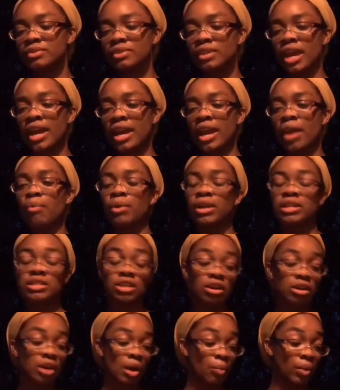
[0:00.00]
and I wanted
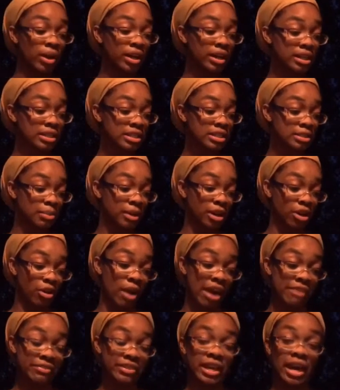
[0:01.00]
it to be a
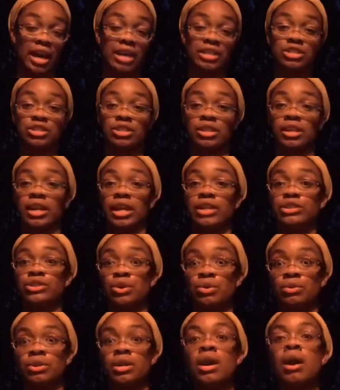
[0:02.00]
craft cast so that I
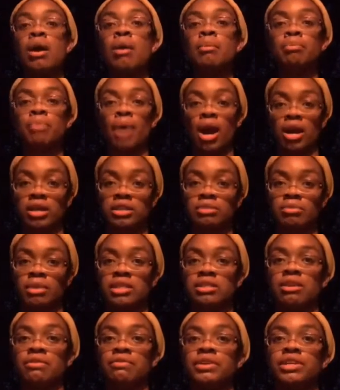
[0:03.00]
don't box
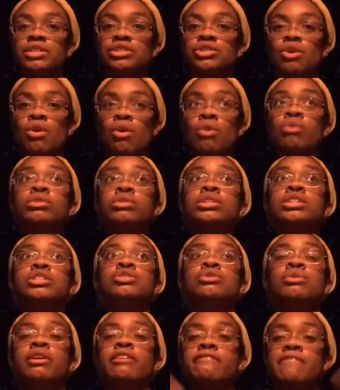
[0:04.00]
myself into only
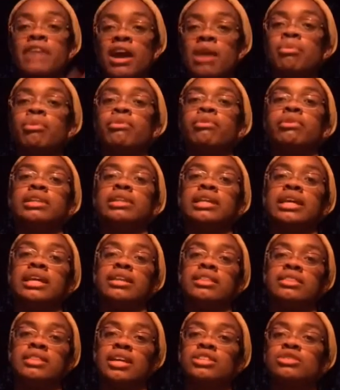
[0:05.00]
doing fiber related
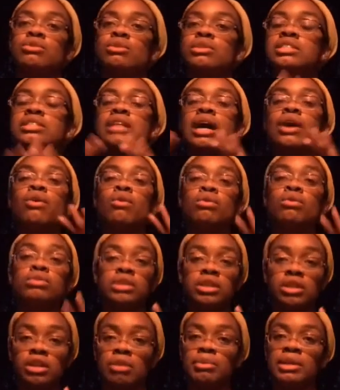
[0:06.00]
things. So it's not only
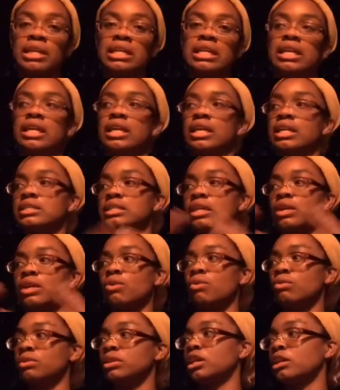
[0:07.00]
going to be knitting, it's not
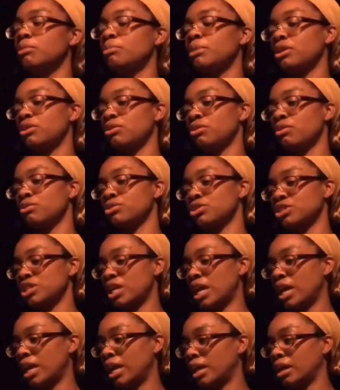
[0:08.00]
only going to be
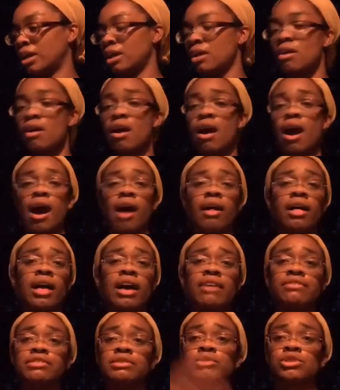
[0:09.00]
crocheting. I'll
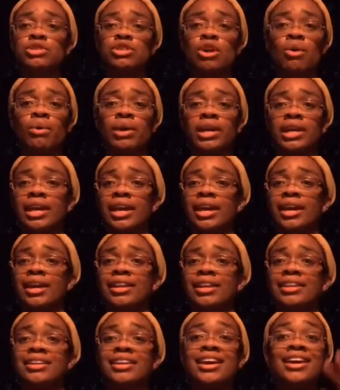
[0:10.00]
have some sewing
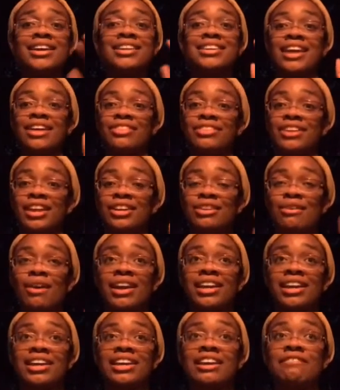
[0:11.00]
in. Now that I know I
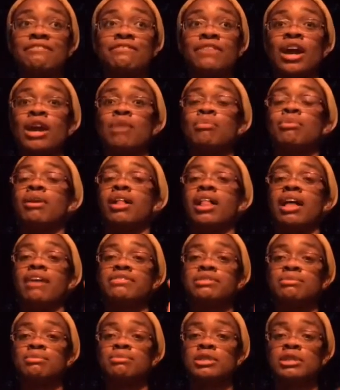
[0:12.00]
can get fiber, I'll have
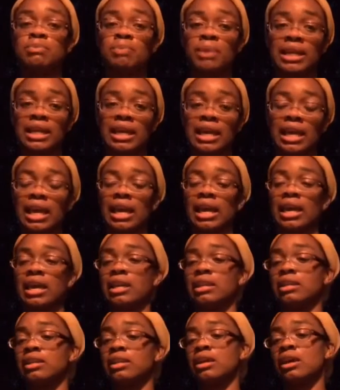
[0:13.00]
some spinning
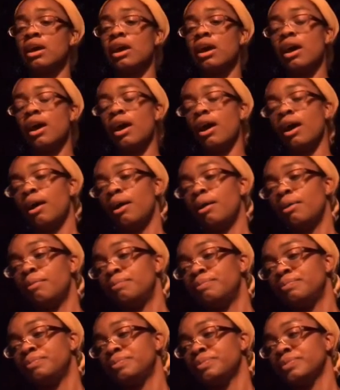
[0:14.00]
in.
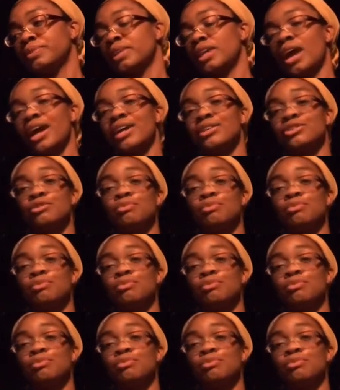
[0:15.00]
I do